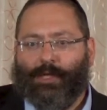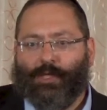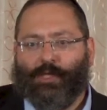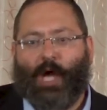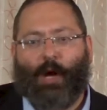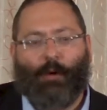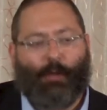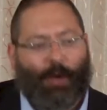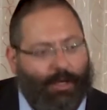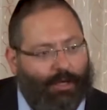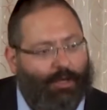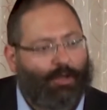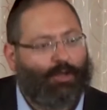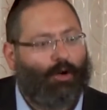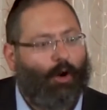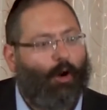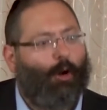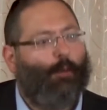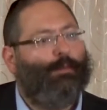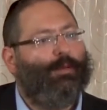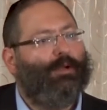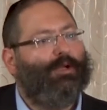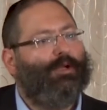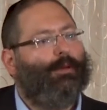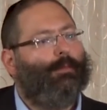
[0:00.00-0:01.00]
So I want you to
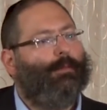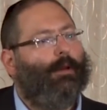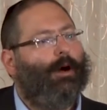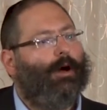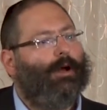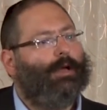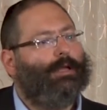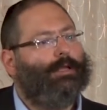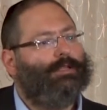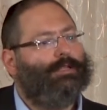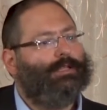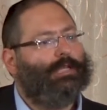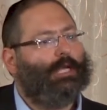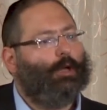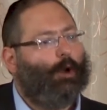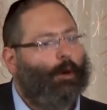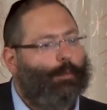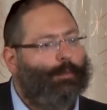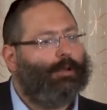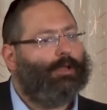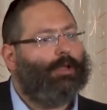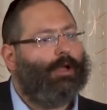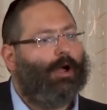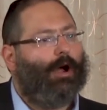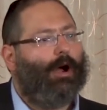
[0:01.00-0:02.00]
open your minds and
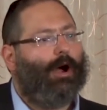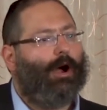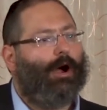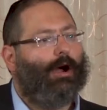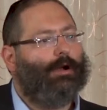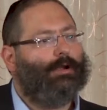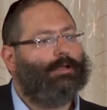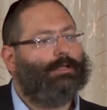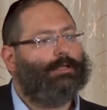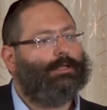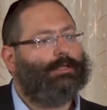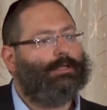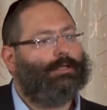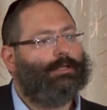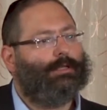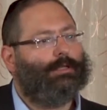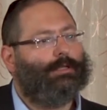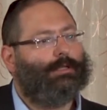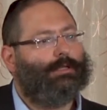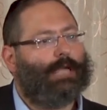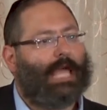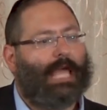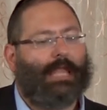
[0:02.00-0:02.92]
open your hearts,